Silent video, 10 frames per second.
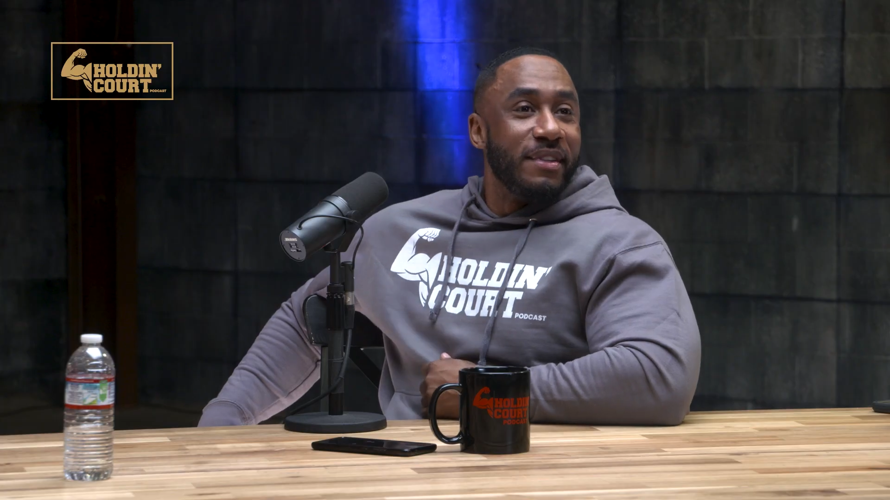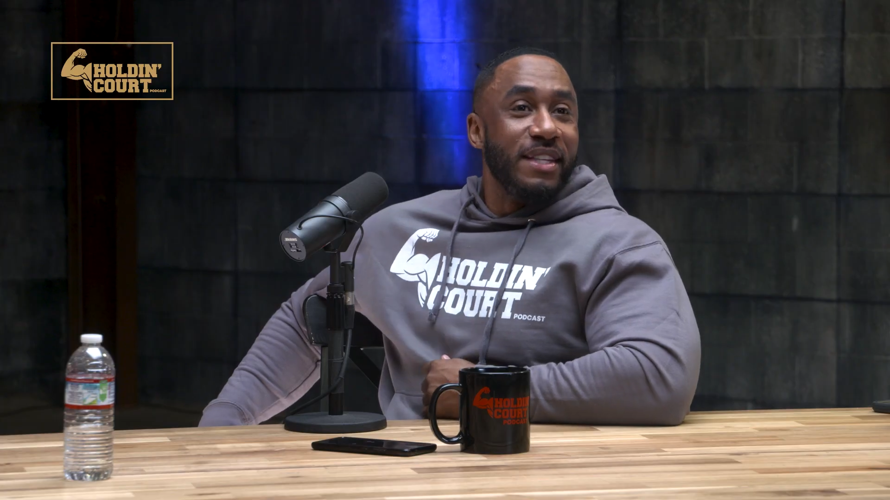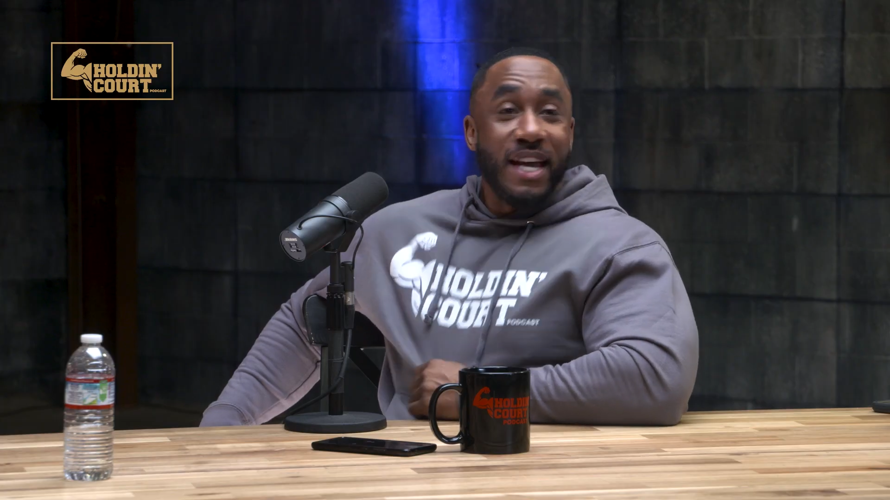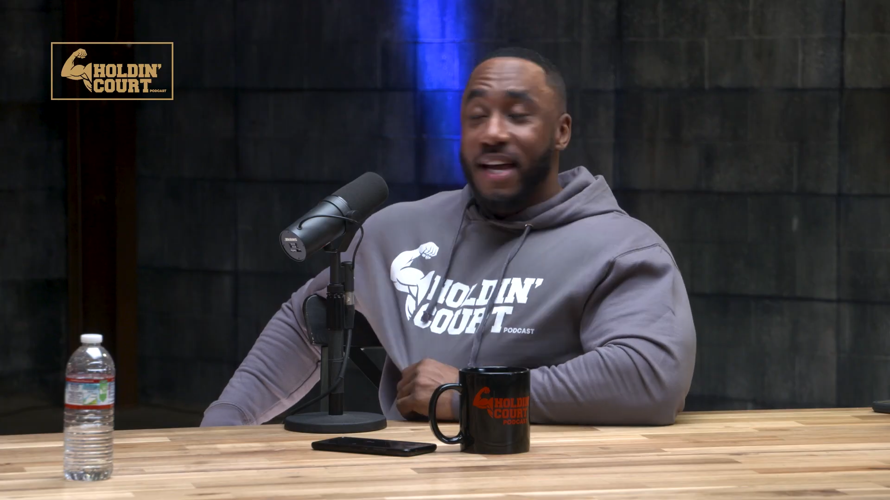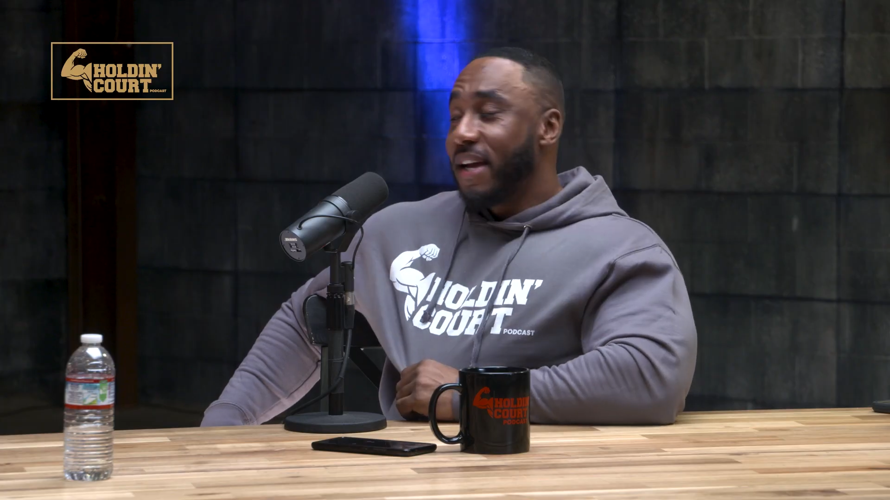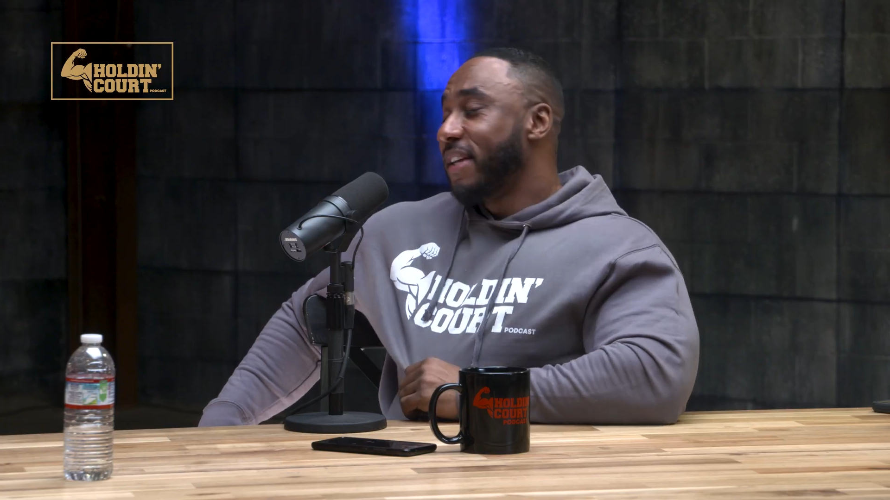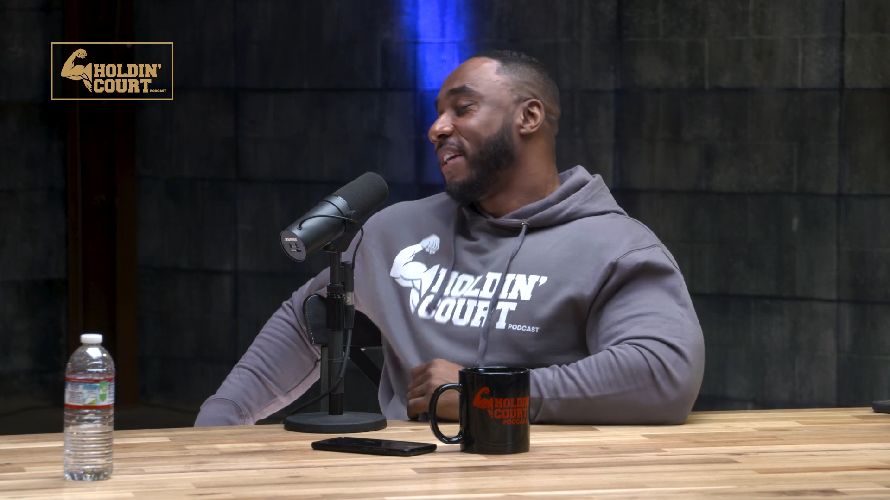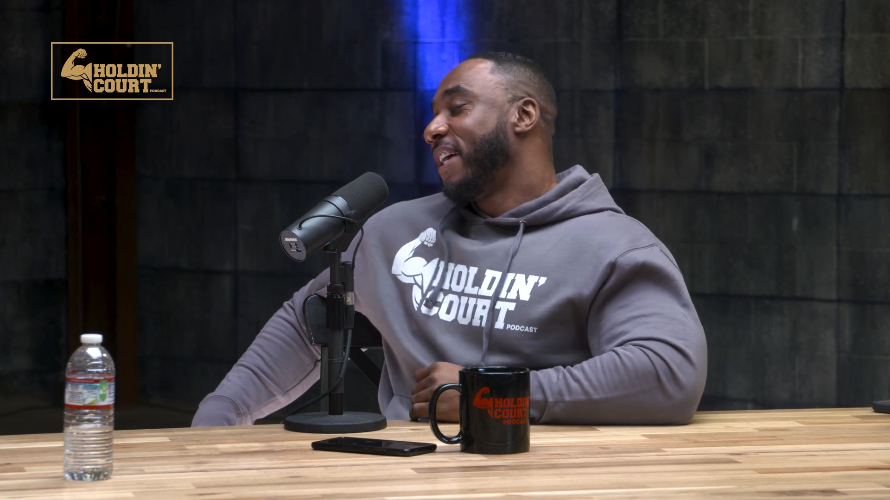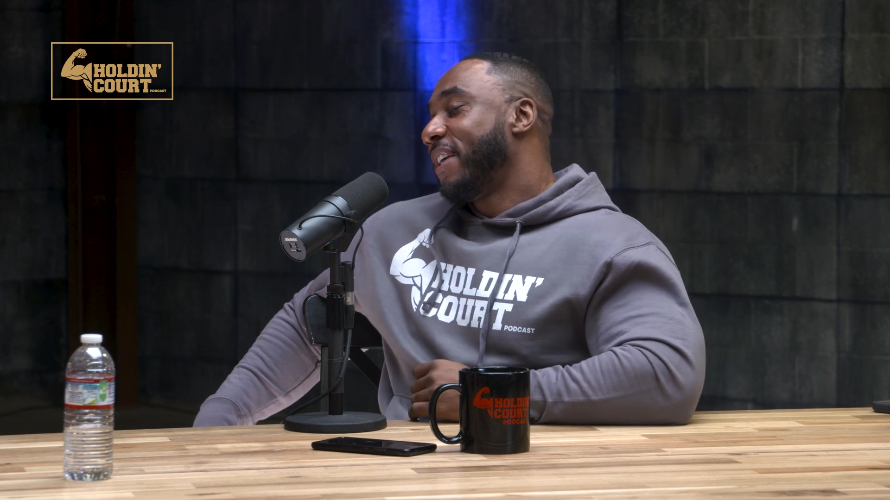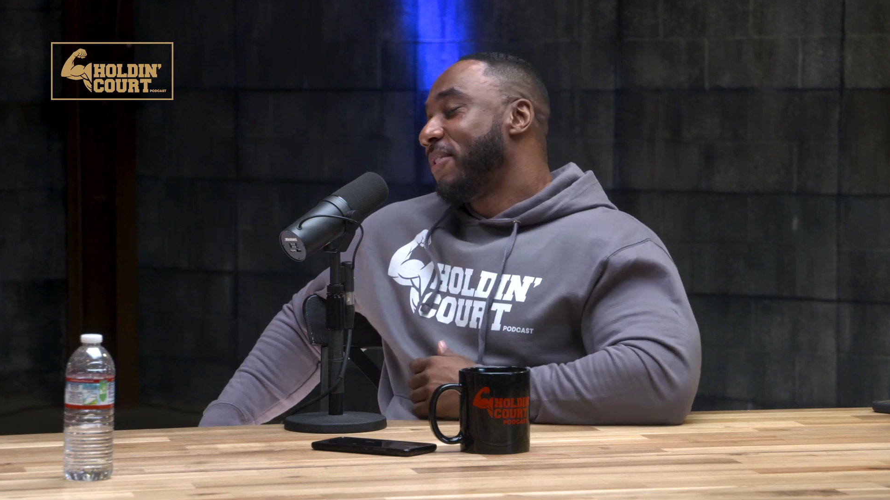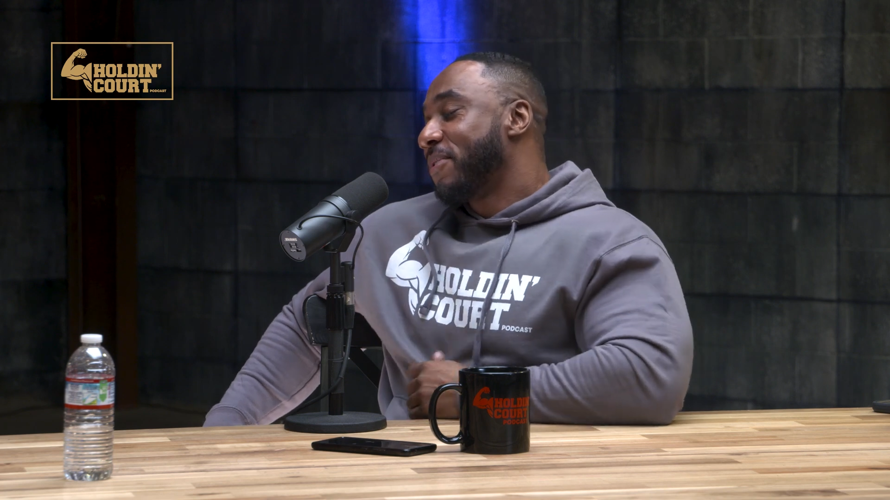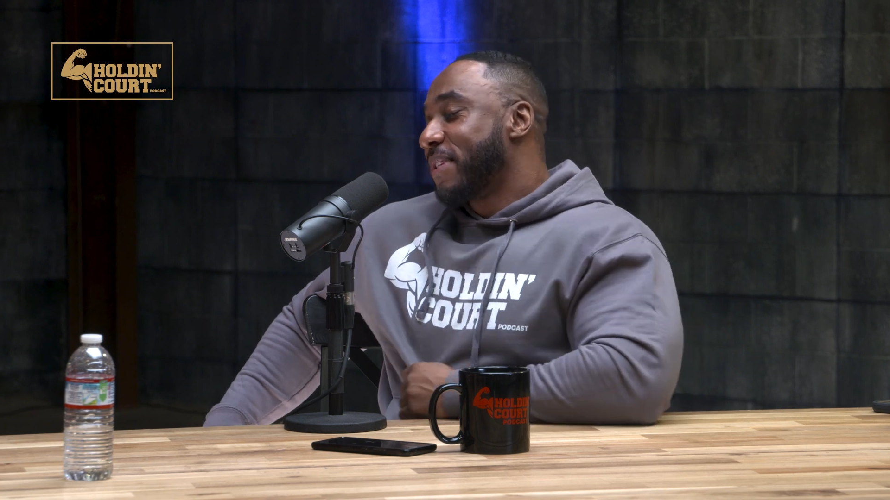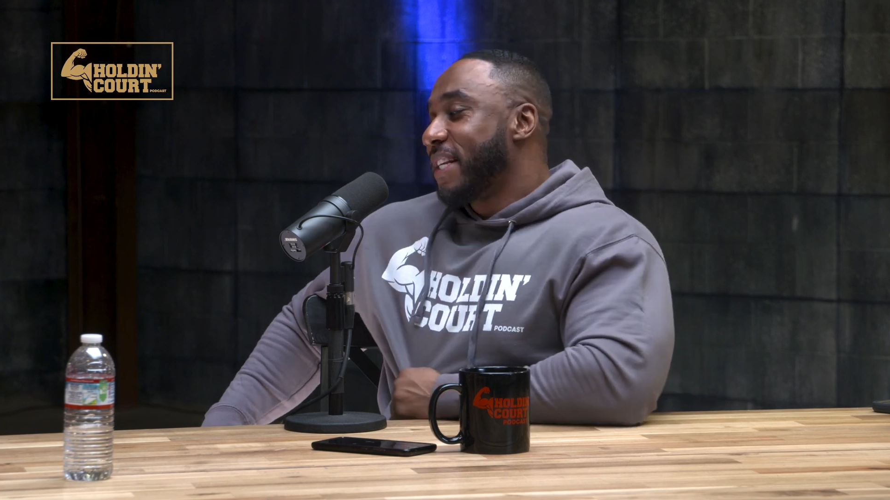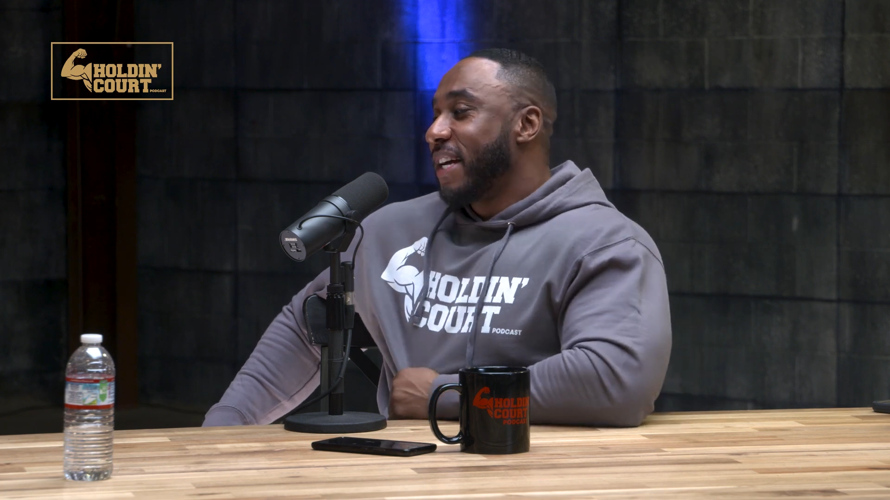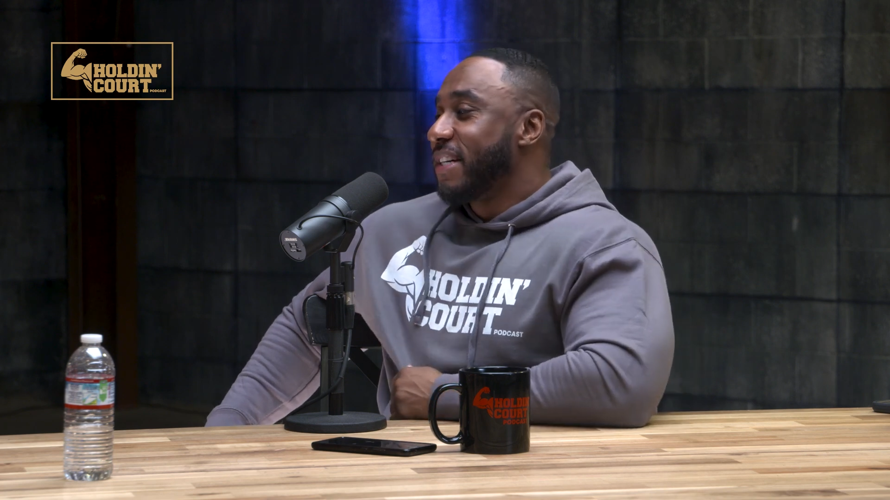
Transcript: Yeah, yeah, you know what I'm saying.